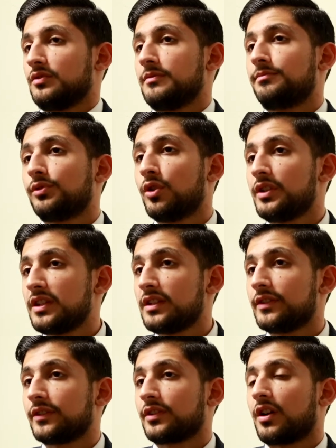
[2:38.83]

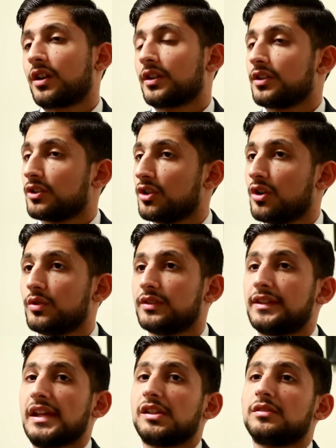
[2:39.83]
employees are going to go
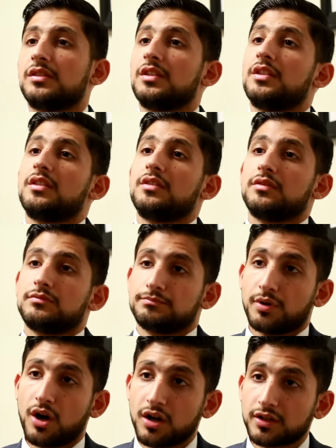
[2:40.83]
and tell
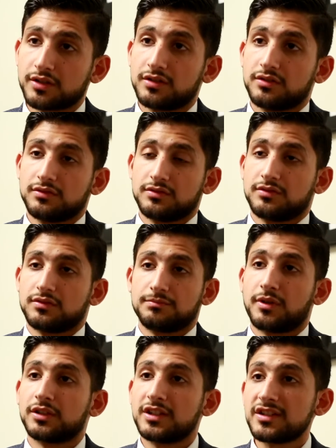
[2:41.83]
park
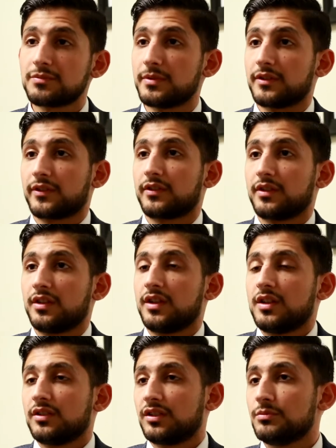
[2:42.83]
participants
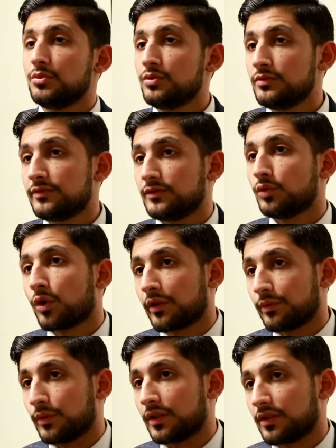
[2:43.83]
to move
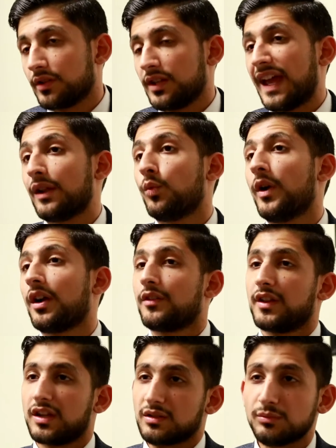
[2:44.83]
northward, and where are
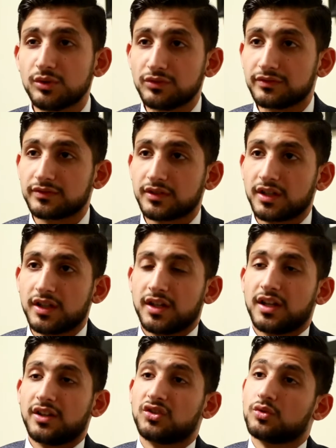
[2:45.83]
they going to move?
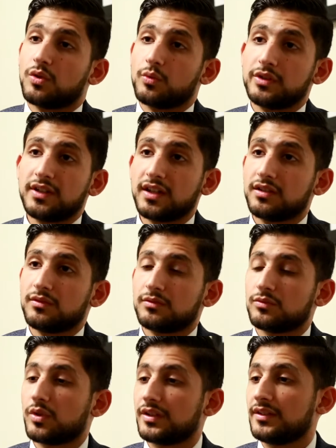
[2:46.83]
And so what we did
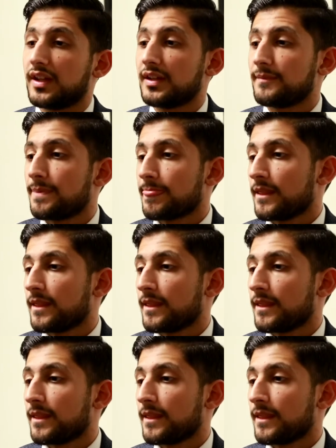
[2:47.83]
one day,